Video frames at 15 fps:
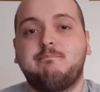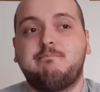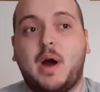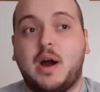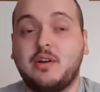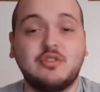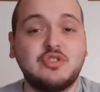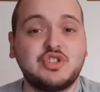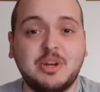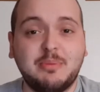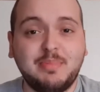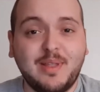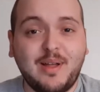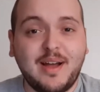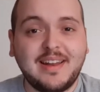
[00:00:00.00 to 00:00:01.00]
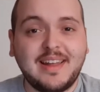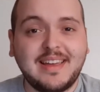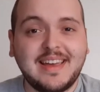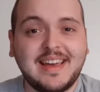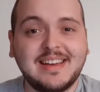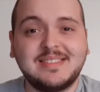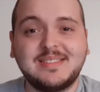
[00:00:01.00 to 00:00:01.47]
partnership line, I
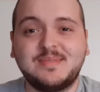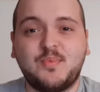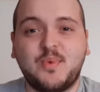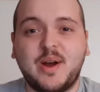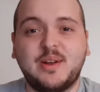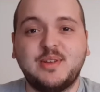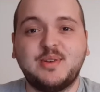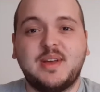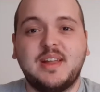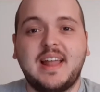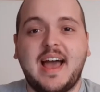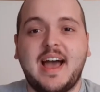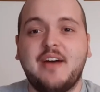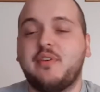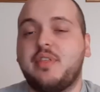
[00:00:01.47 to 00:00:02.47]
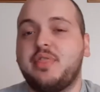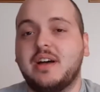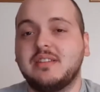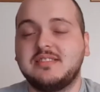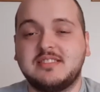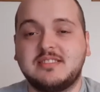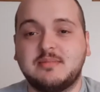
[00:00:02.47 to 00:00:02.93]
guess, where you can have
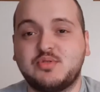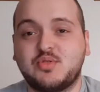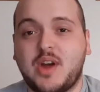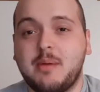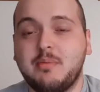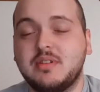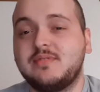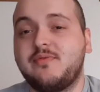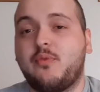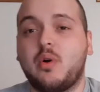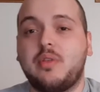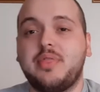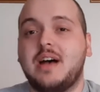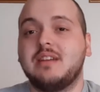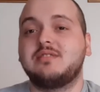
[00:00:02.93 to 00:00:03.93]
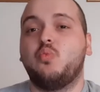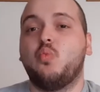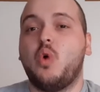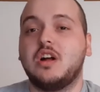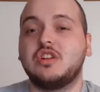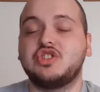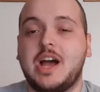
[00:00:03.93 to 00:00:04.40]
1,000 subscribers, 4,000
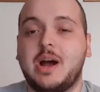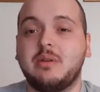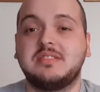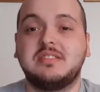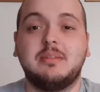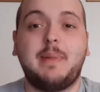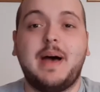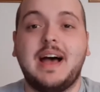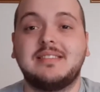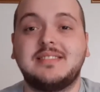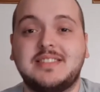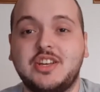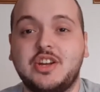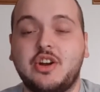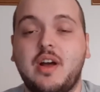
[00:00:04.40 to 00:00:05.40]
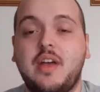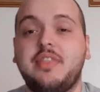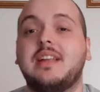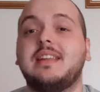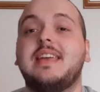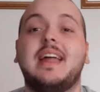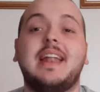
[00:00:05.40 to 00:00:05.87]
watch hours in the past year, and
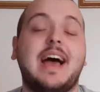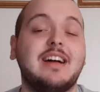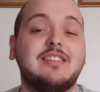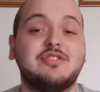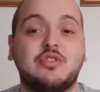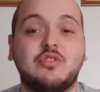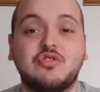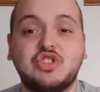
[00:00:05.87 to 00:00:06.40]
then get ads on your